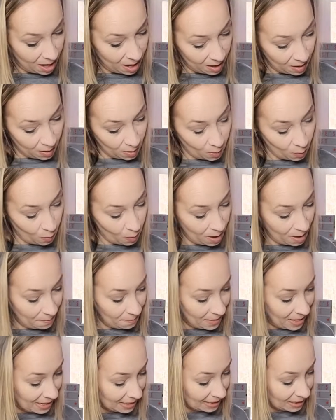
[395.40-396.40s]
Oh
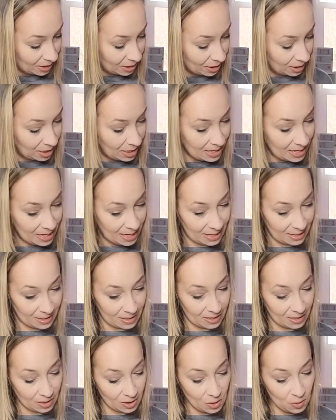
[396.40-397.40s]
my goodness,
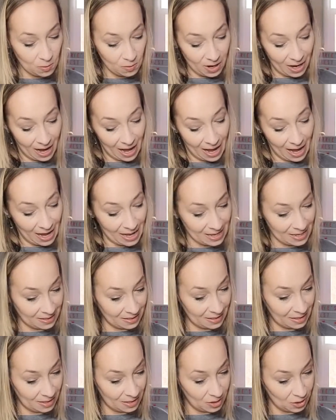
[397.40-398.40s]
you guys
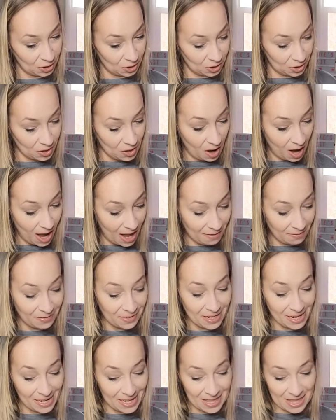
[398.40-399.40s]
should not have
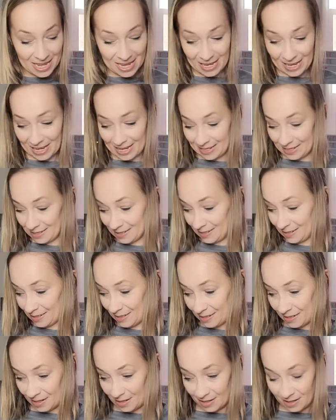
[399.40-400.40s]
done
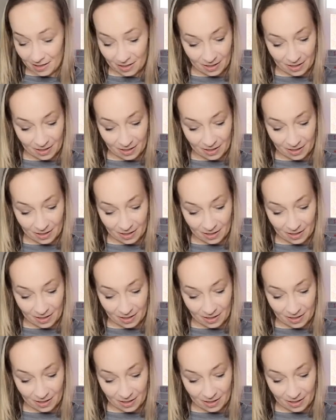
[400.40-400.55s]
this.